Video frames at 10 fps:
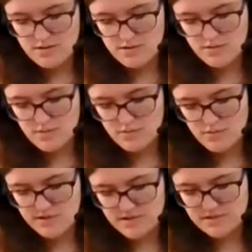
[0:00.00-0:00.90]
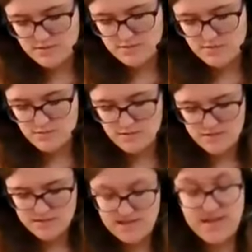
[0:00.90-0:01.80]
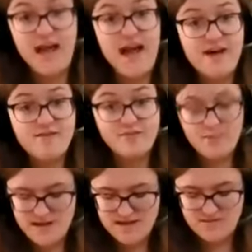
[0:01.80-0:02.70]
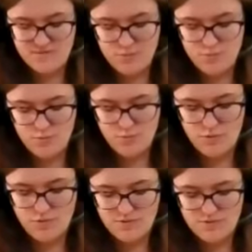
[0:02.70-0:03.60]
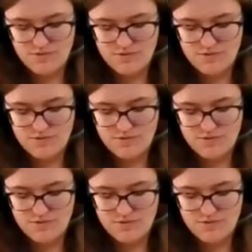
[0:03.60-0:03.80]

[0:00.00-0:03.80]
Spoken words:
You're going to take half of the paste from your bowl,